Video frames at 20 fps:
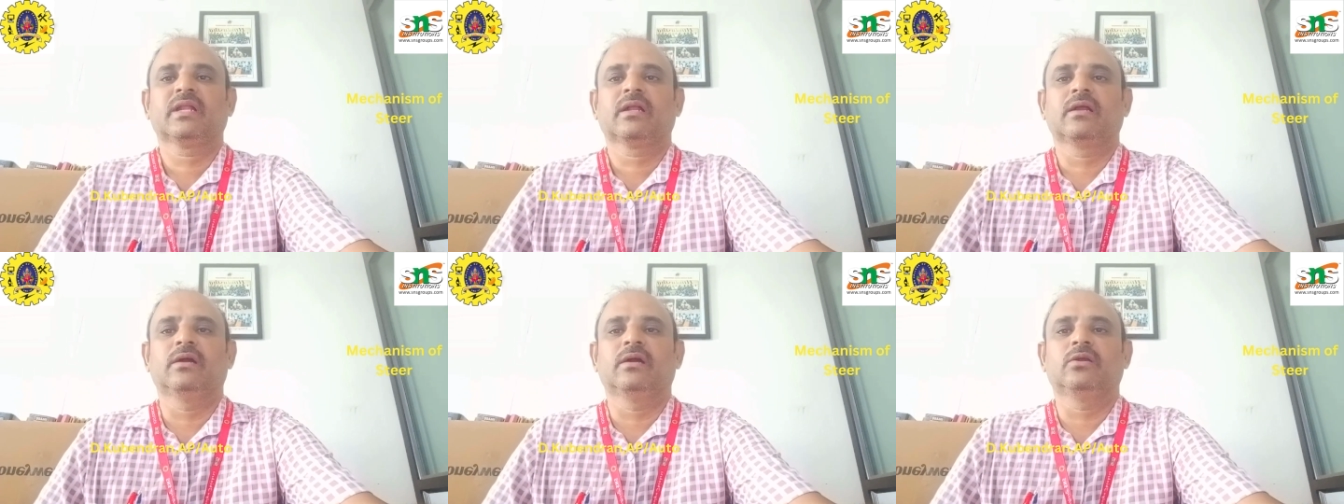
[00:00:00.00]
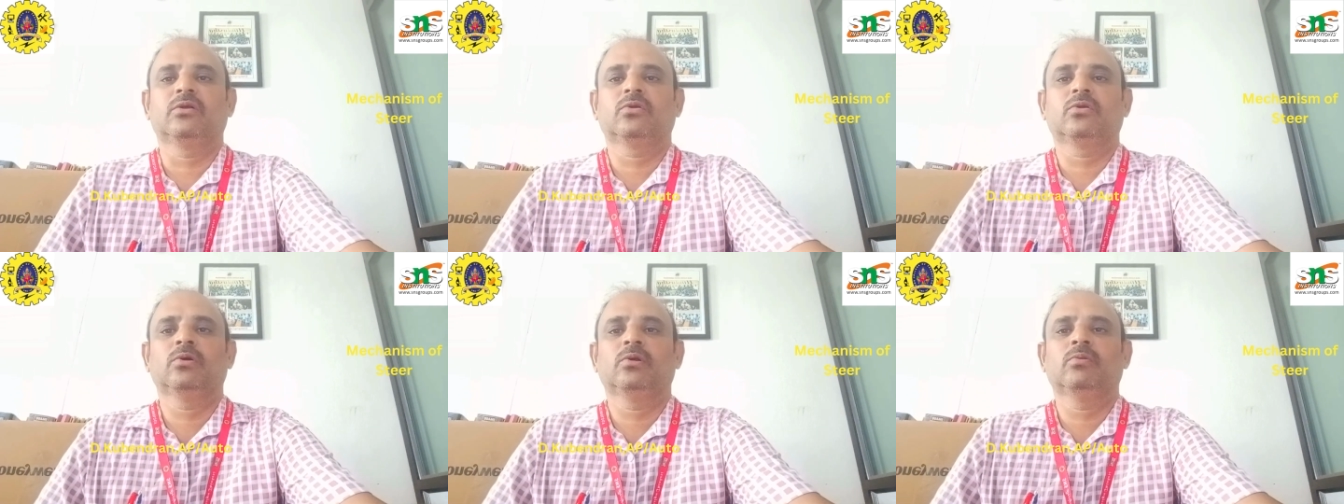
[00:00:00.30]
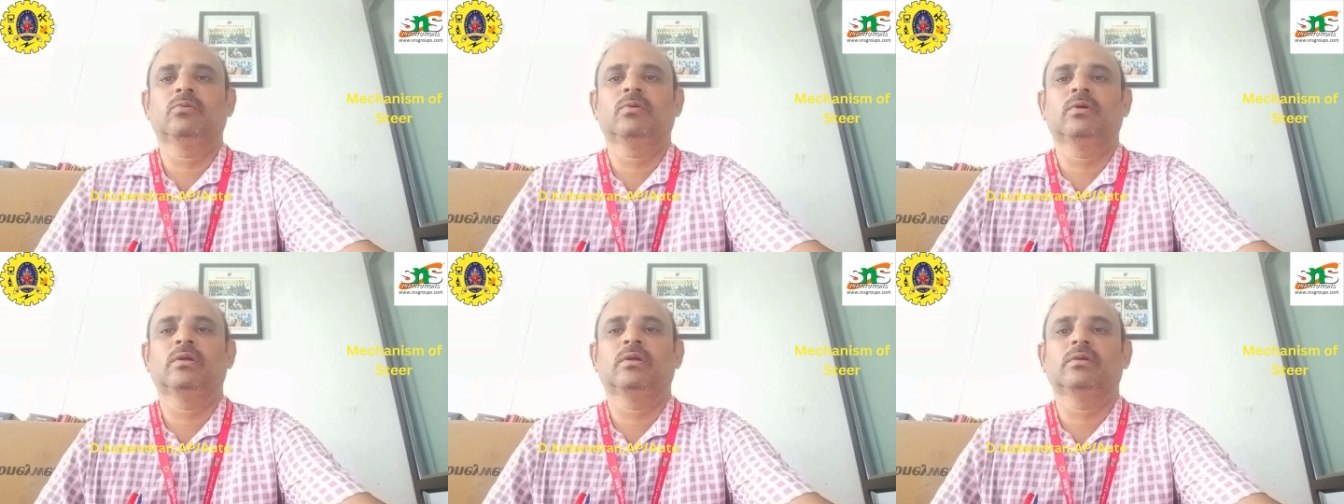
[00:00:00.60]
Control
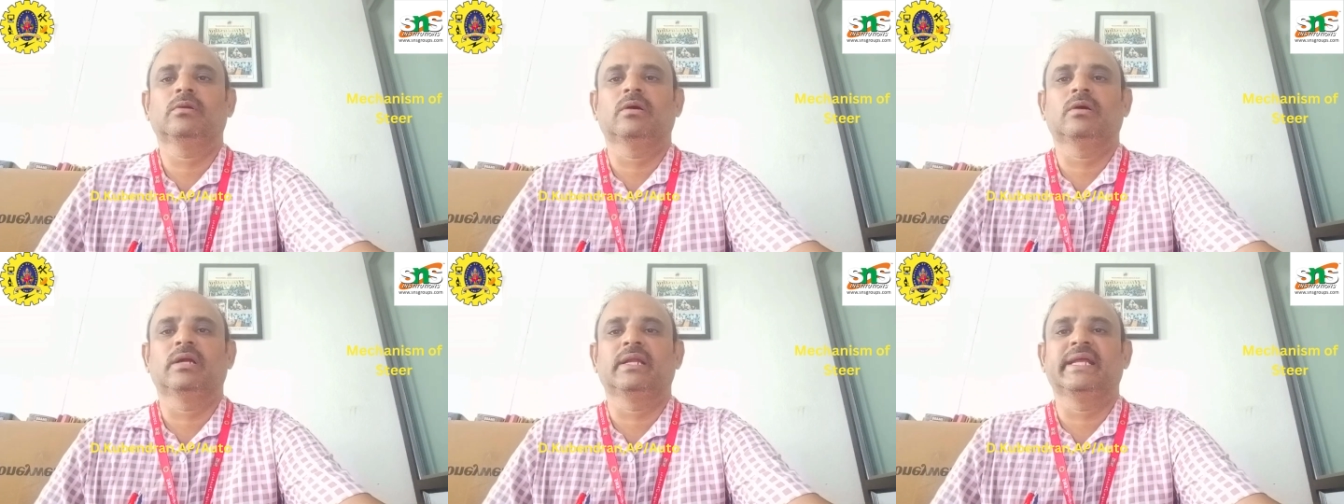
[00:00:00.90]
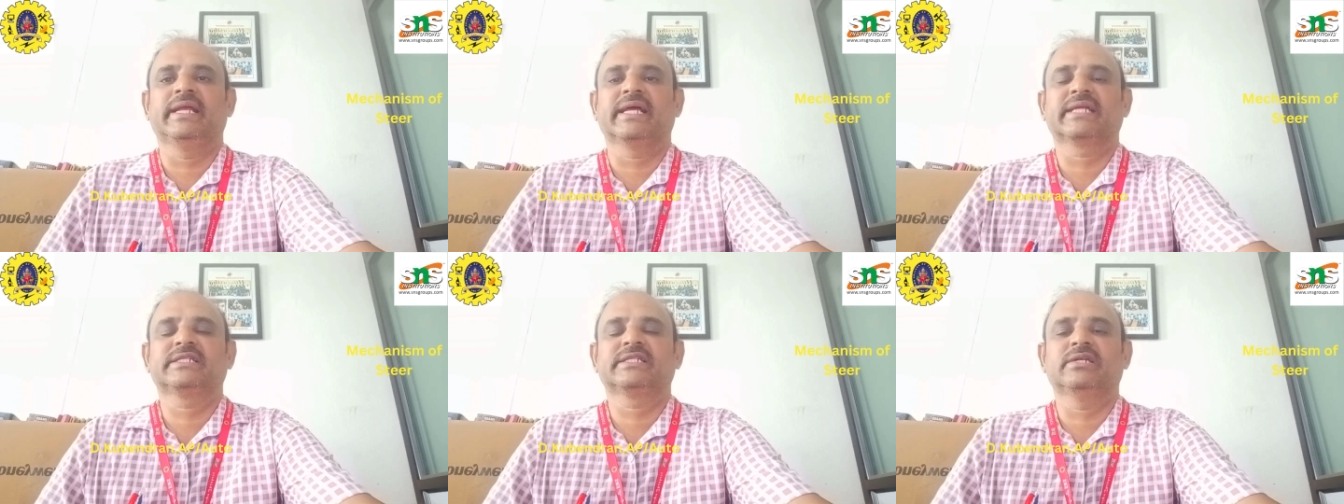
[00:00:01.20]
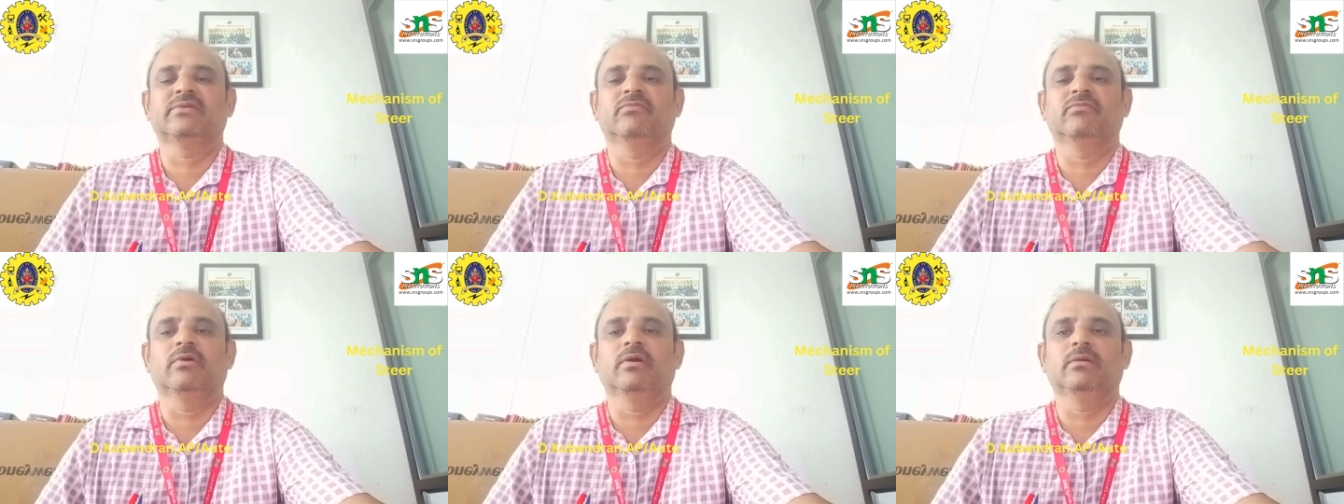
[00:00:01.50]
valve or
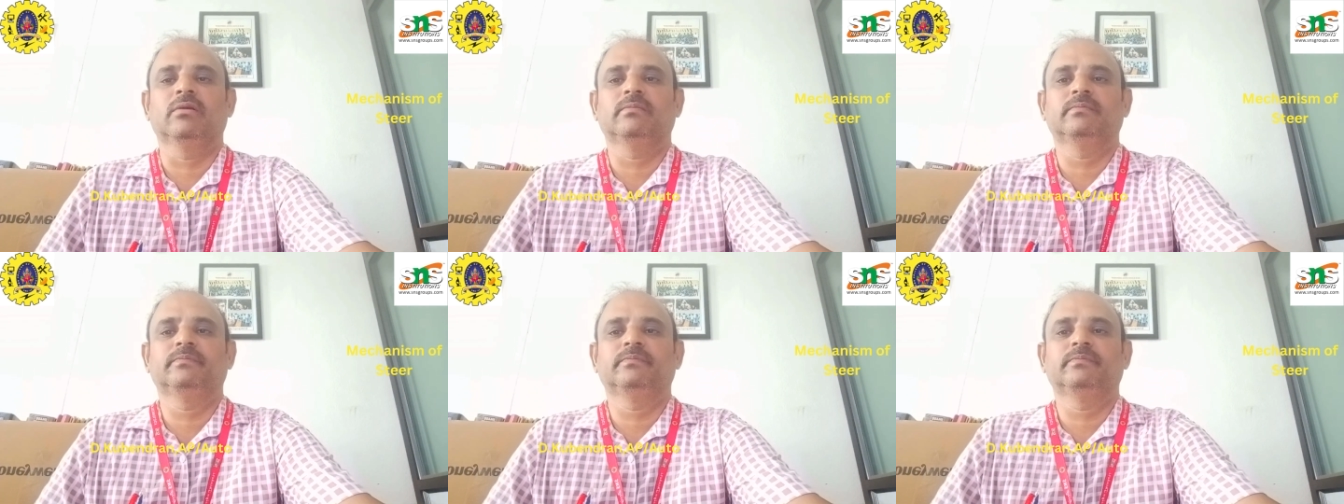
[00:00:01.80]
reaction valve.